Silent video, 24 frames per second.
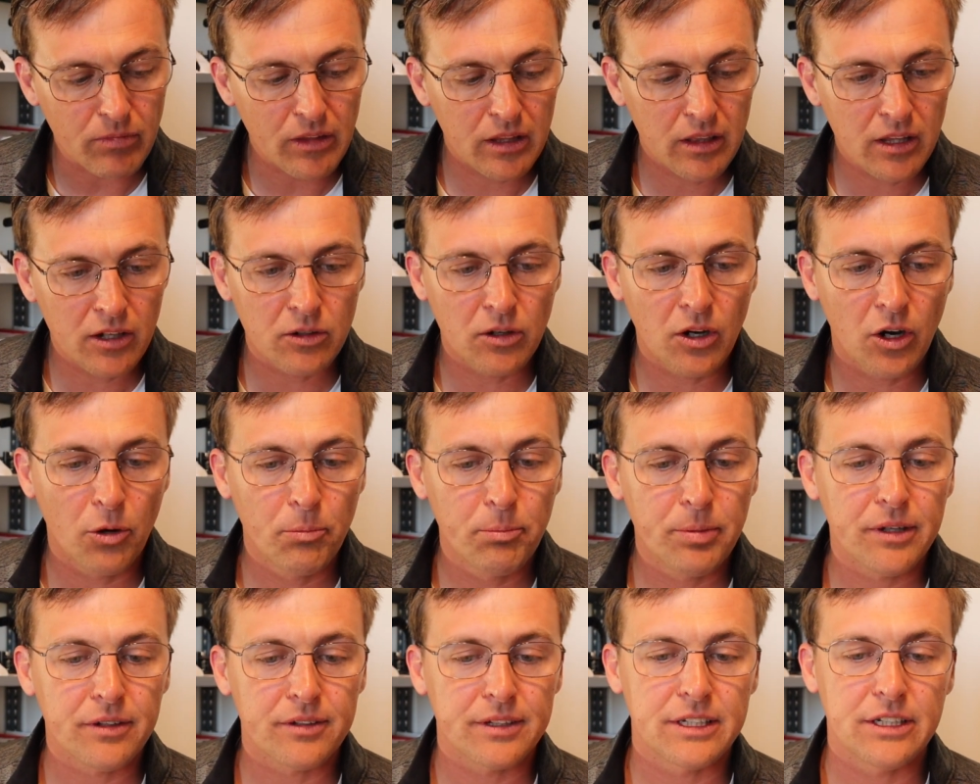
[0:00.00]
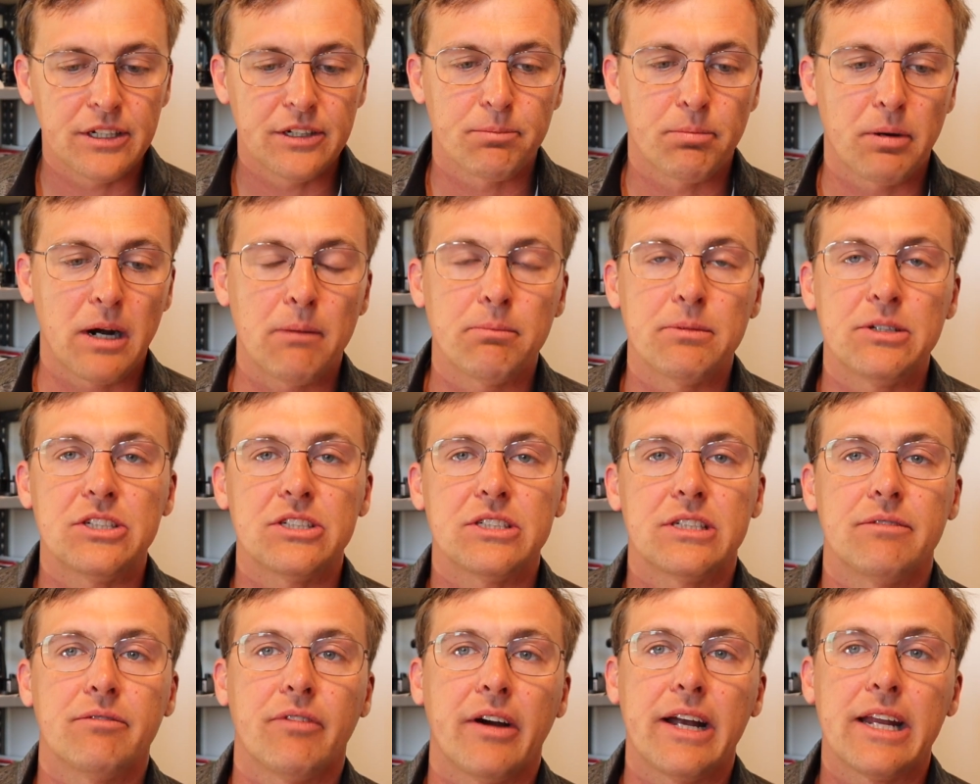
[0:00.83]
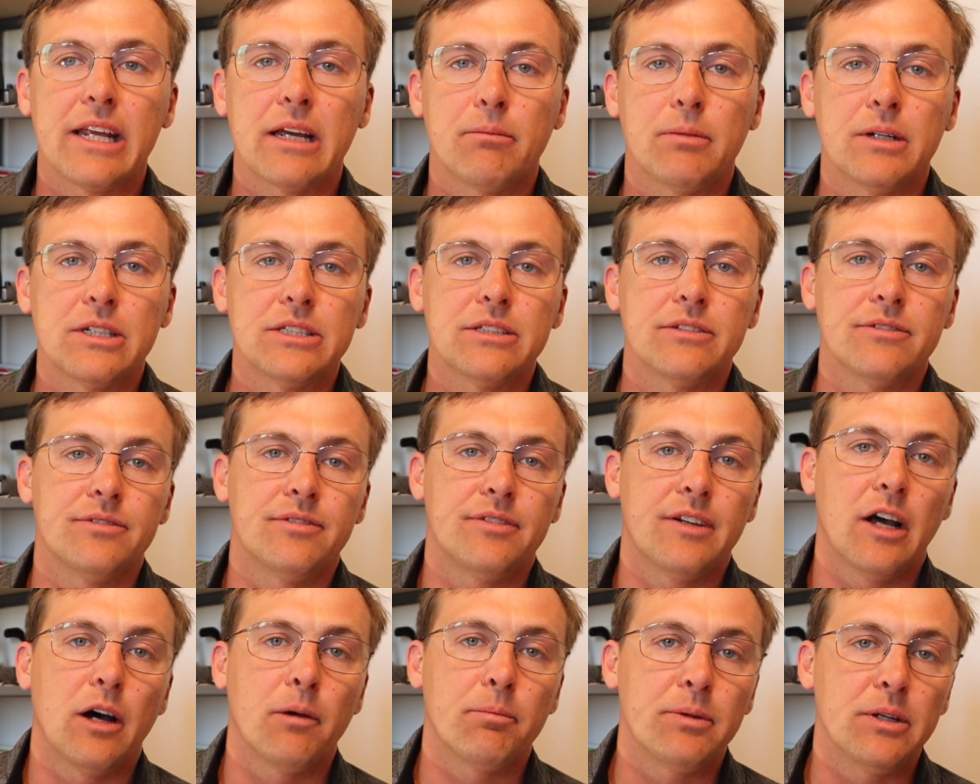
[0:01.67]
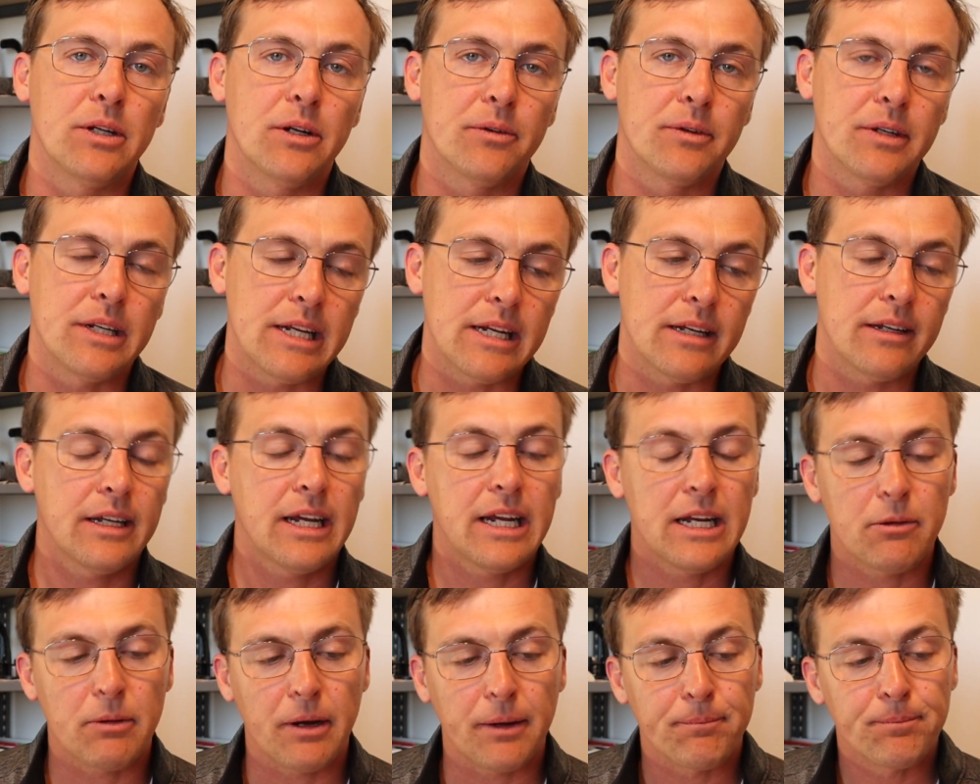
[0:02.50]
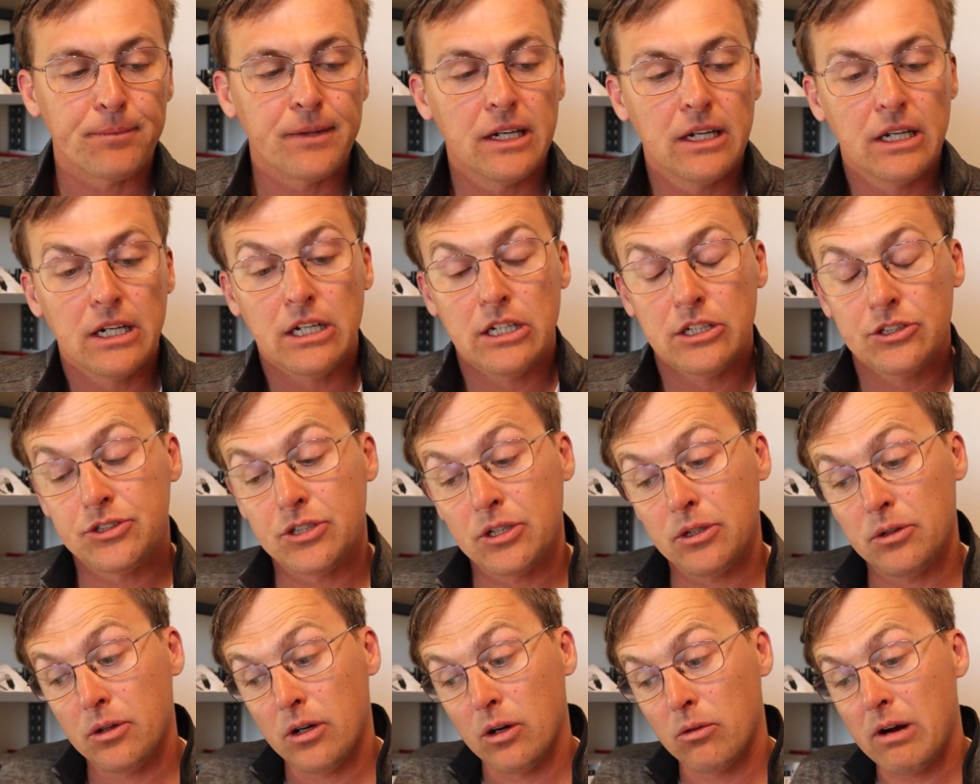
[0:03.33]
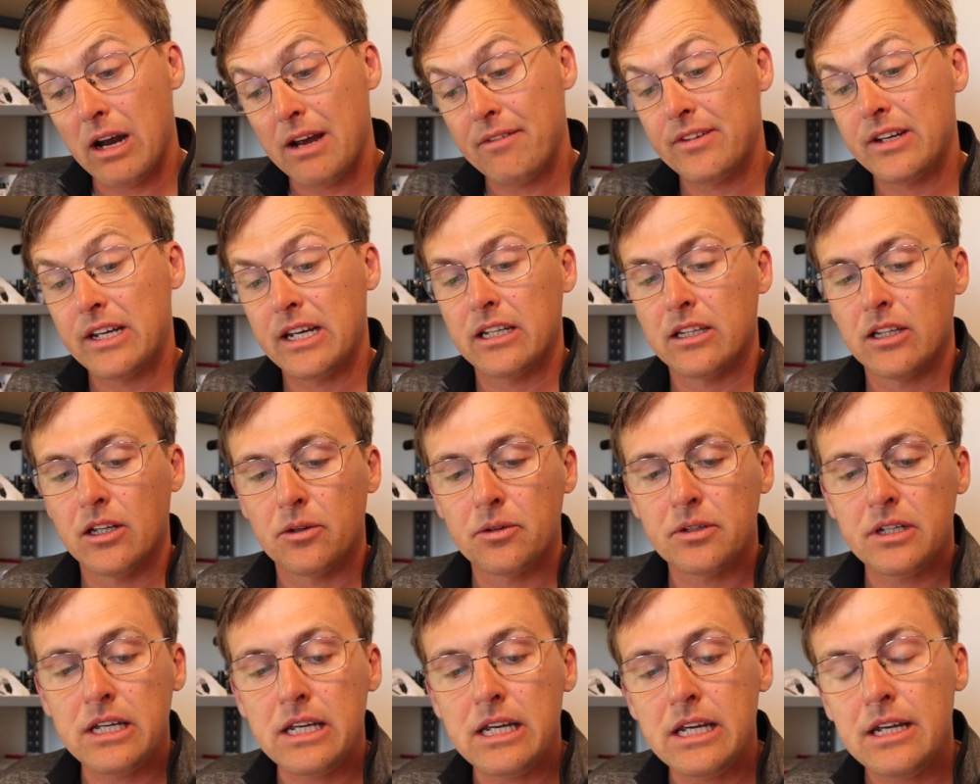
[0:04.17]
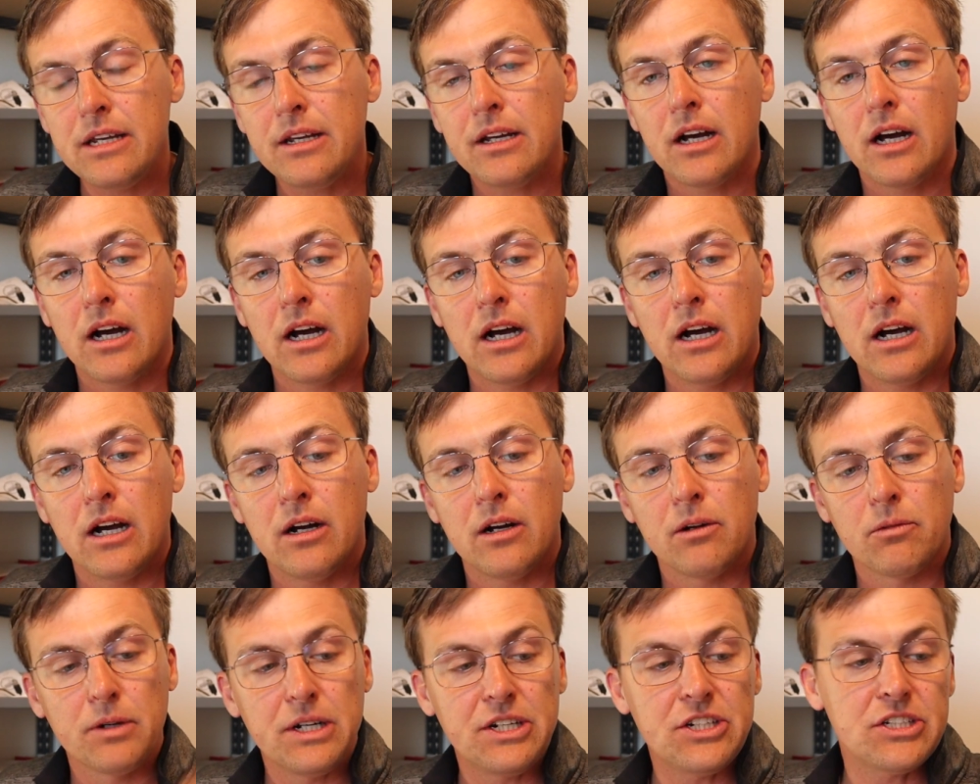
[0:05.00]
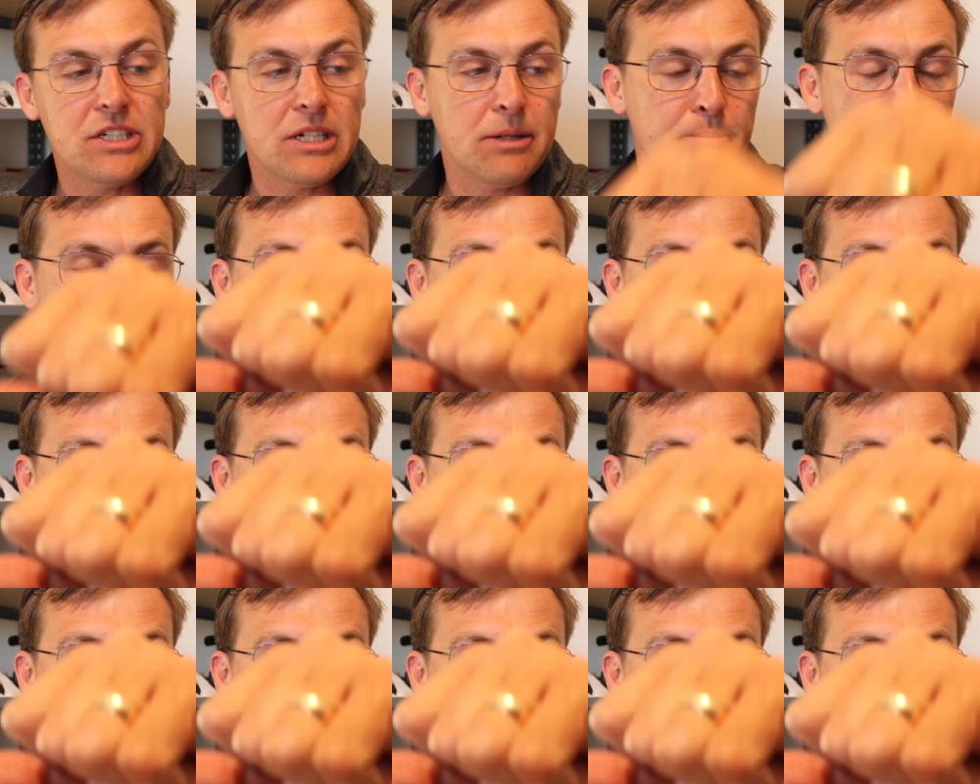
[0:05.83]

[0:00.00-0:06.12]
little home built, you're probably just inviting a bunch of help you don't need. Anyway, so arriving at low key, reached up